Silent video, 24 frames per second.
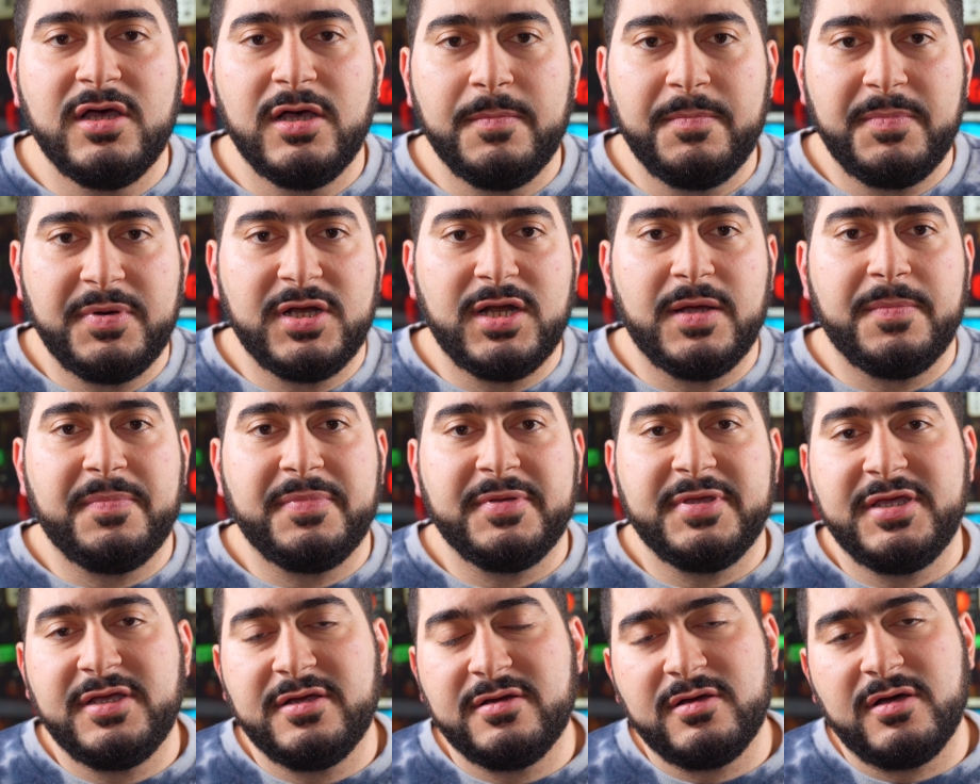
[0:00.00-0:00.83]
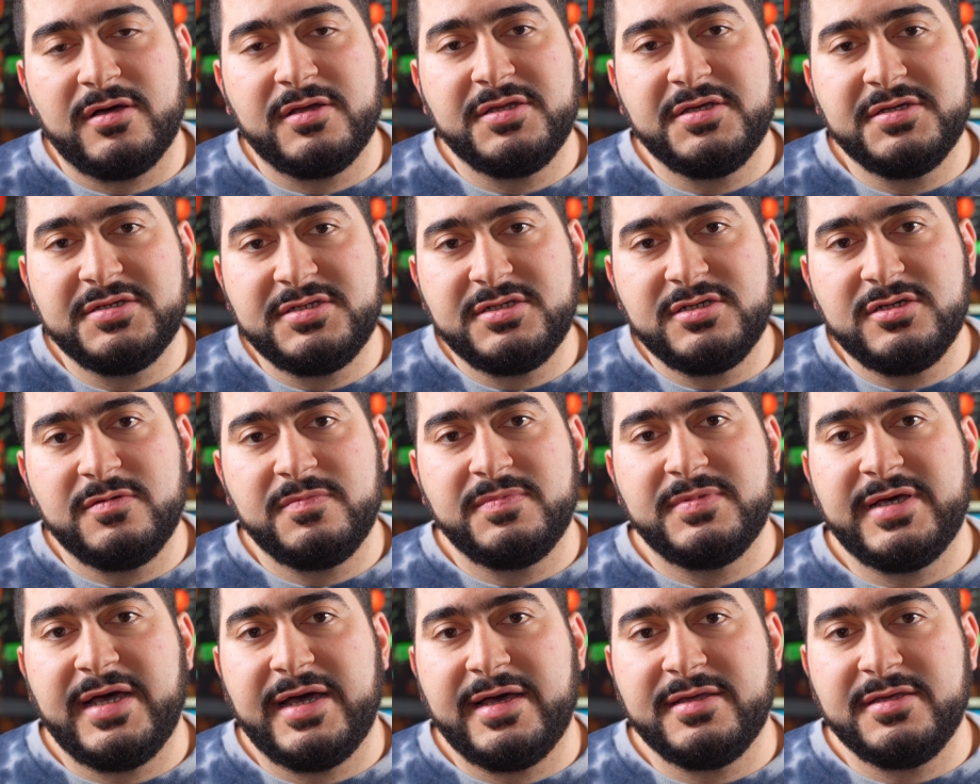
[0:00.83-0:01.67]
put up here on YouTube
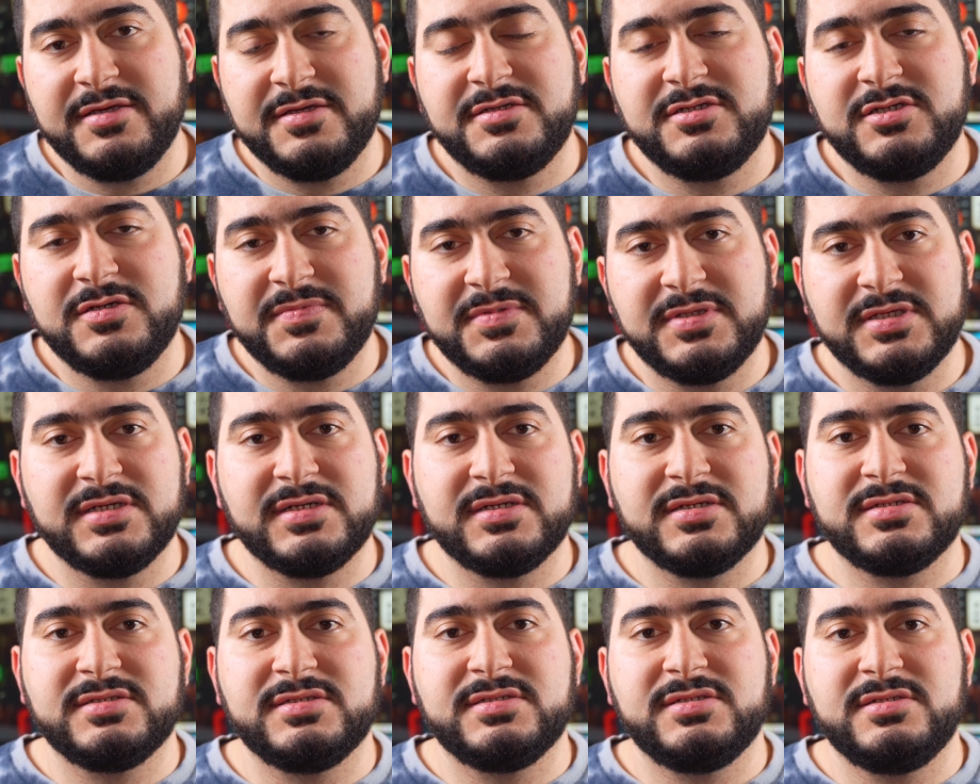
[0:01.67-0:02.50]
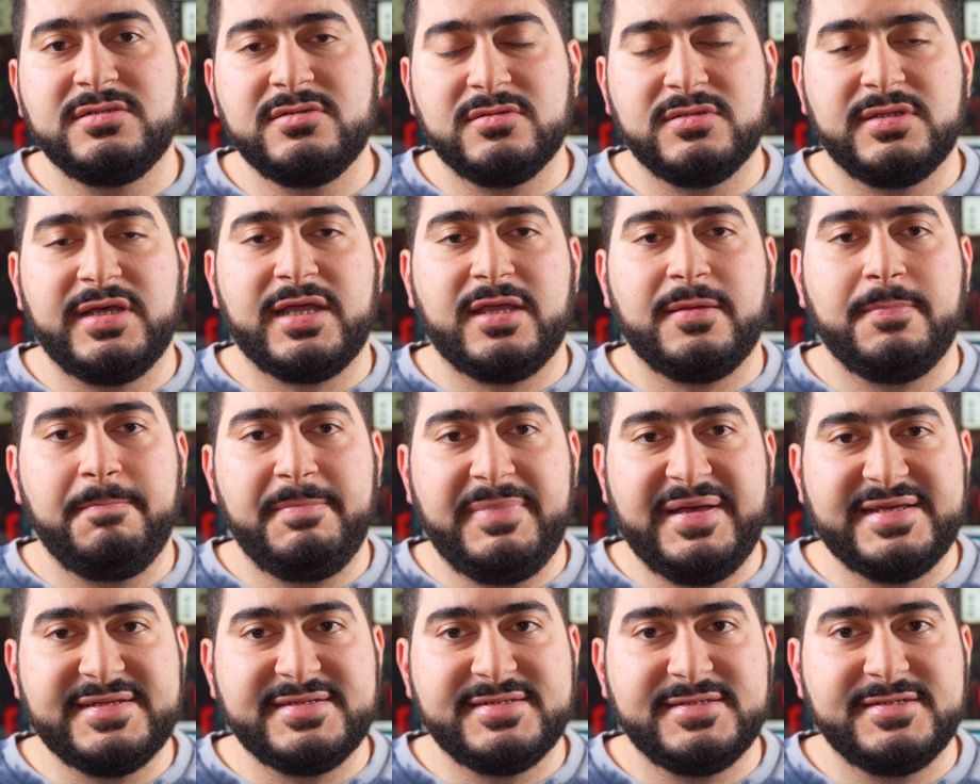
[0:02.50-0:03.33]
that YouTube thinks you'll like
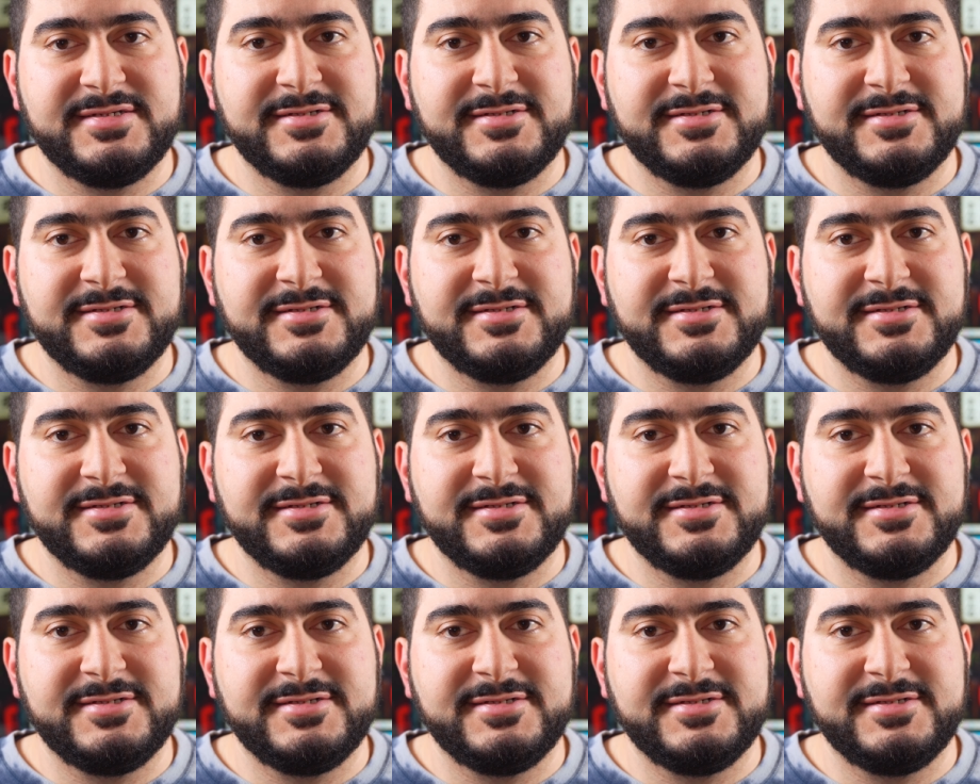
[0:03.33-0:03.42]
best.